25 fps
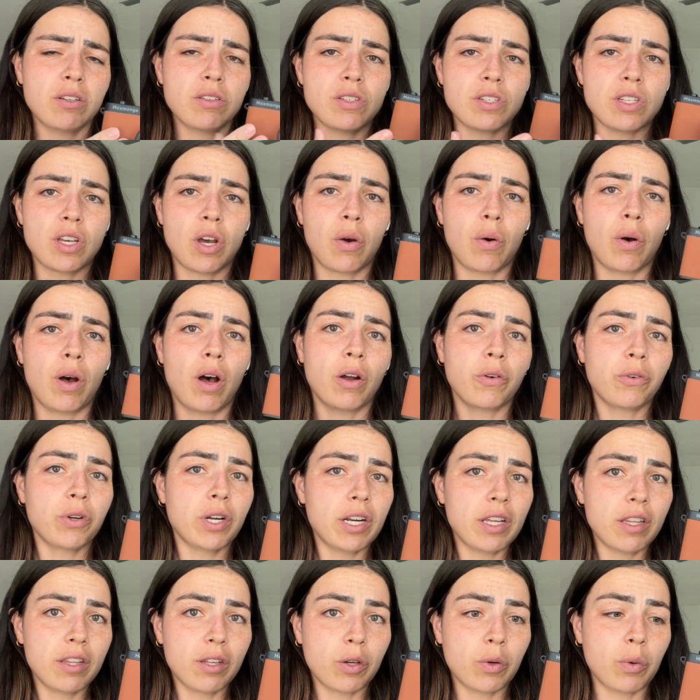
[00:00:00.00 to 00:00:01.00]
So
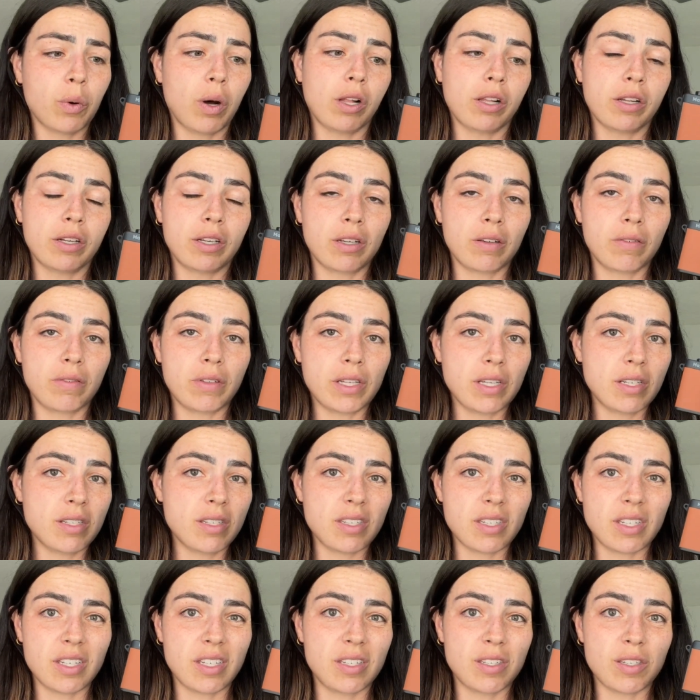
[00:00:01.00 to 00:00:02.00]
already the quality of
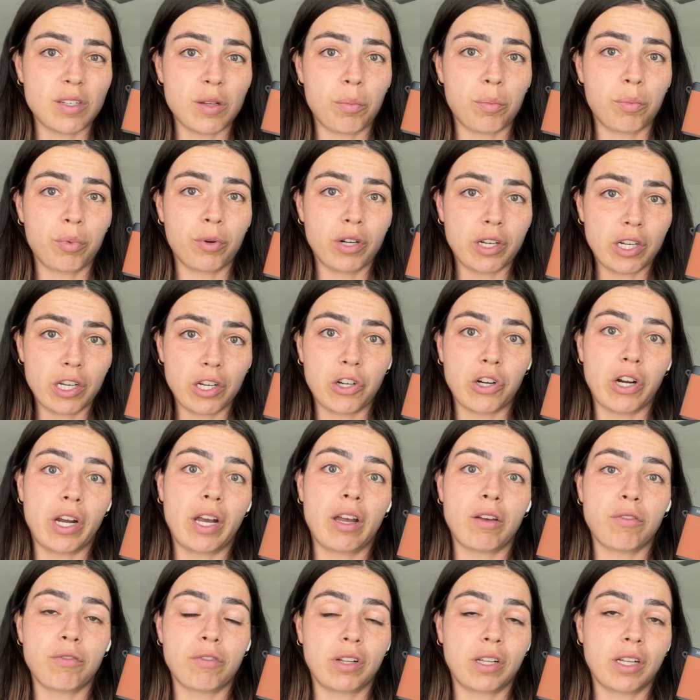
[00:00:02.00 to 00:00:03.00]
this is pretty great.
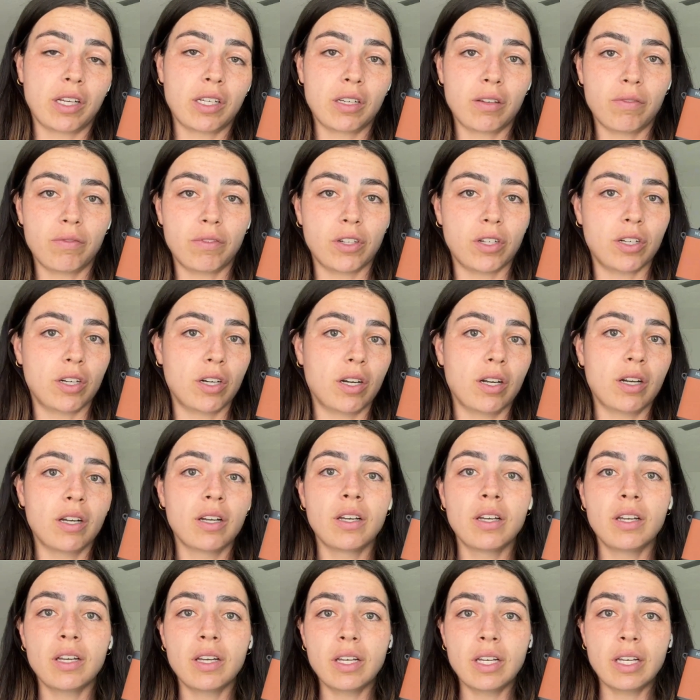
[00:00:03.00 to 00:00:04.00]
I feel like if you're
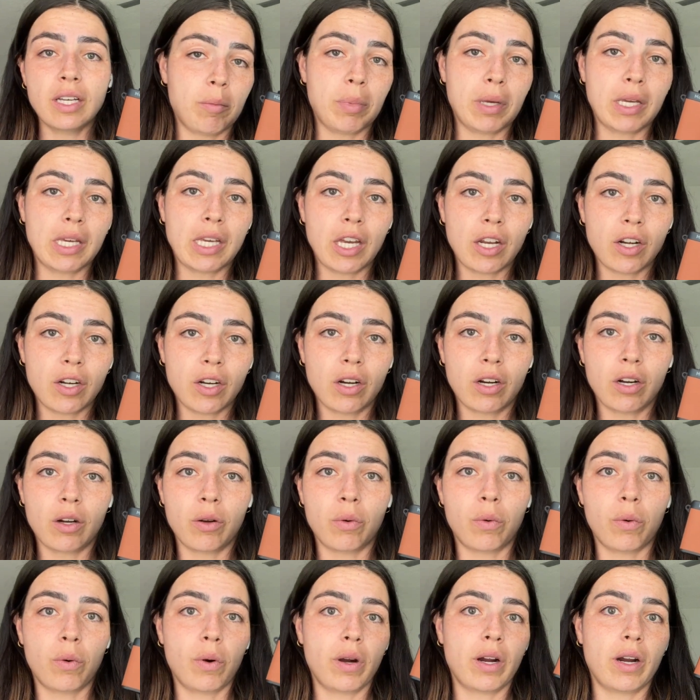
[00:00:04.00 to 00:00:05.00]
a beginner
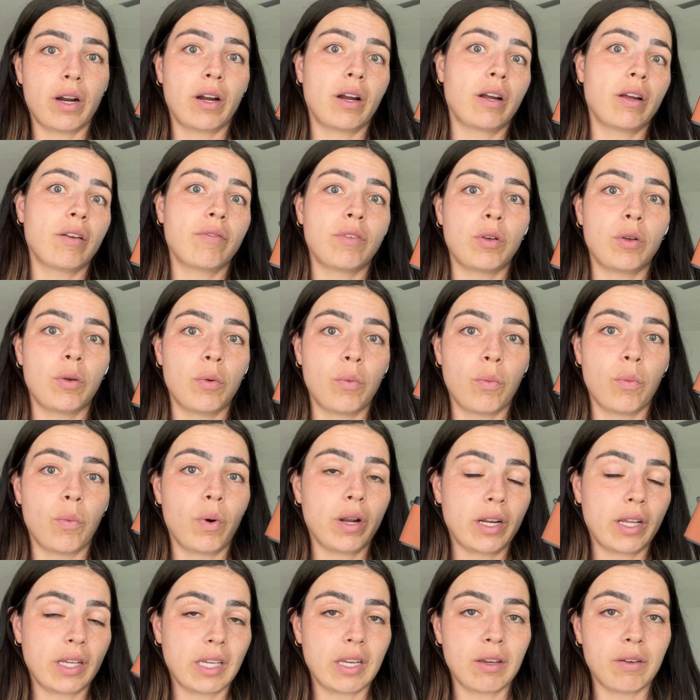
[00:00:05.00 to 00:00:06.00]
or if you
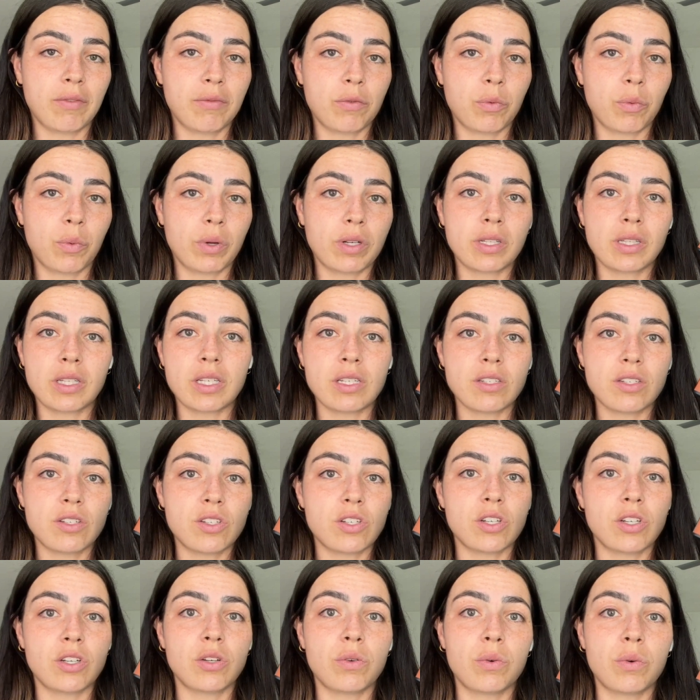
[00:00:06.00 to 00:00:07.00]
want to gift one of these
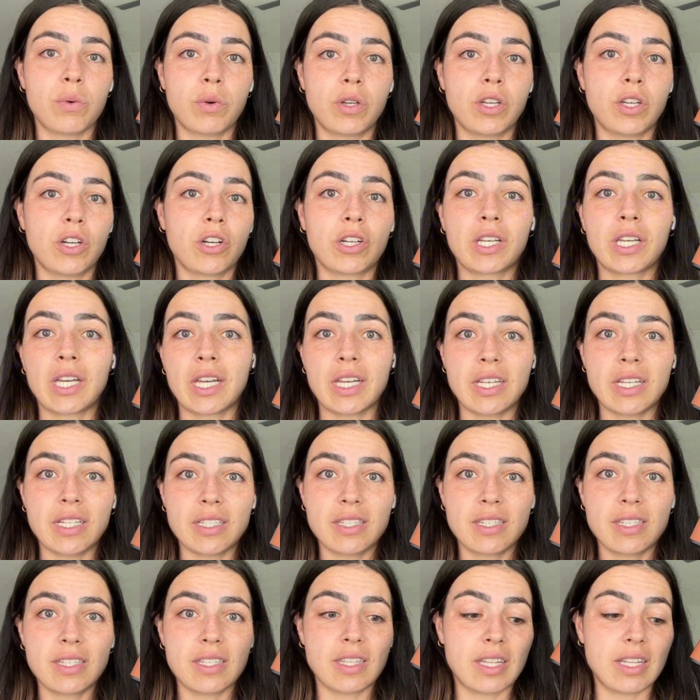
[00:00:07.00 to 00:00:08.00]
to your
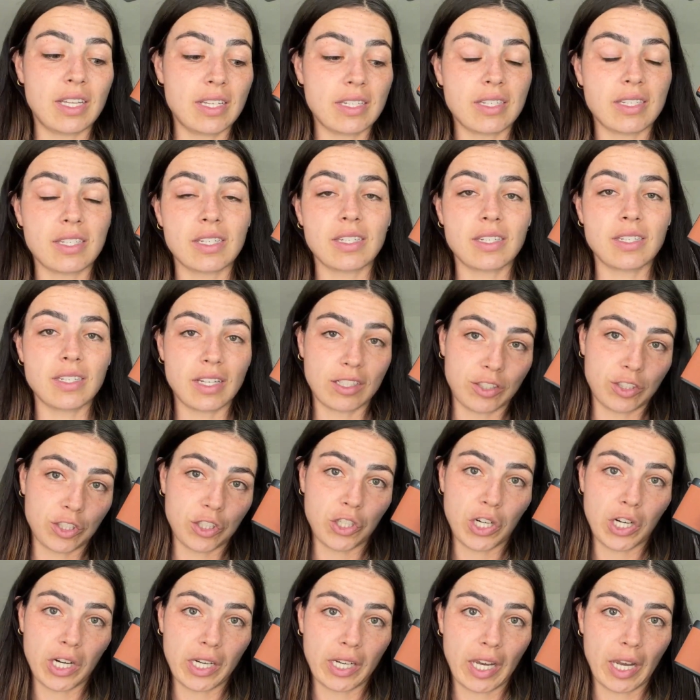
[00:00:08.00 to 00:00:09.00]
kids, this is such a
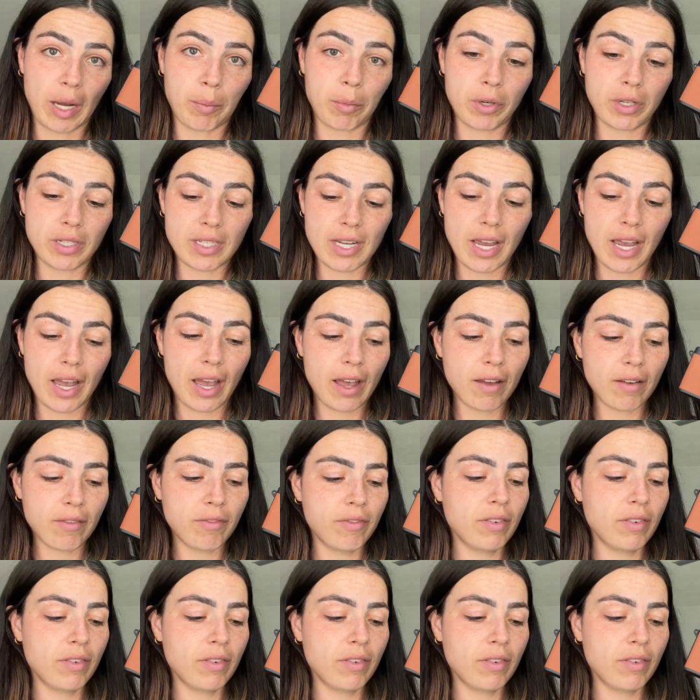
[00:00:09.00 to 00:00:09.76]
great camera to have.